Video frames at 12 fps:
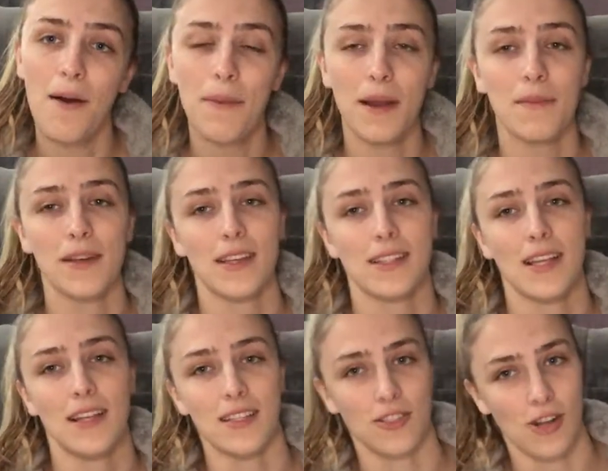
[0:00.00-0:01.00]
but I'm really
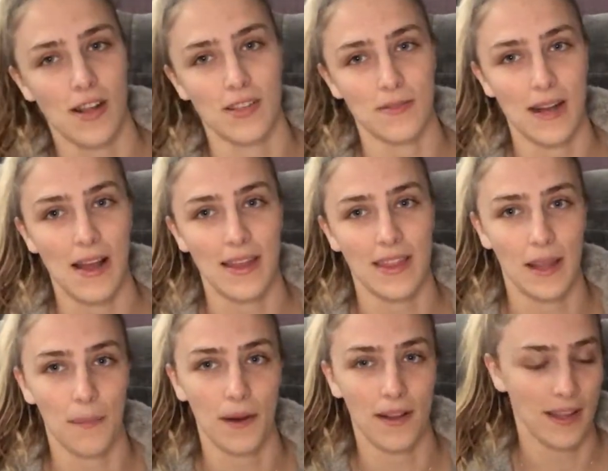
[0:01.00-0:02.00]
excited to try this one out. I think
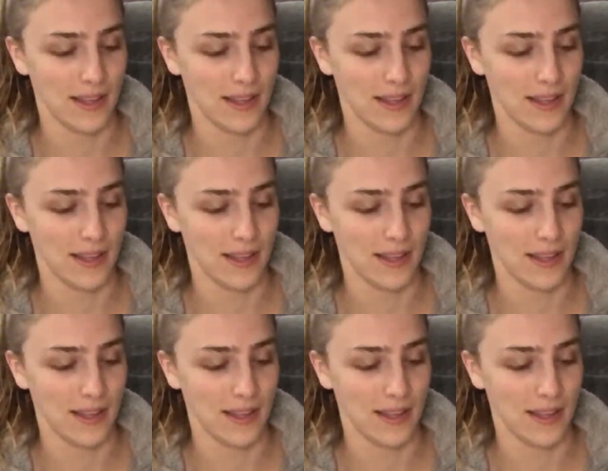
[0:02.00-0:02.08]
I'm going to like